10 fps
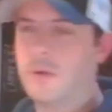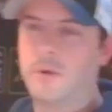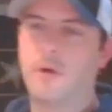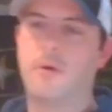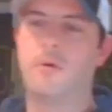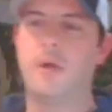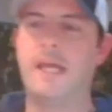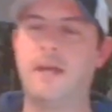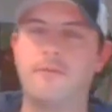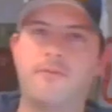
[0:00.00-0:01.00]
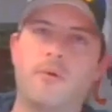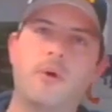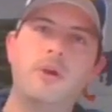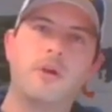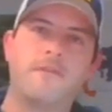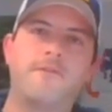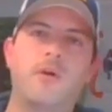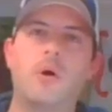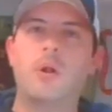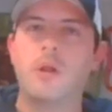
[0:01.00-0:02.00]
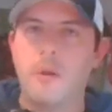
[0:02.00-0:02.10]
we go. And for your full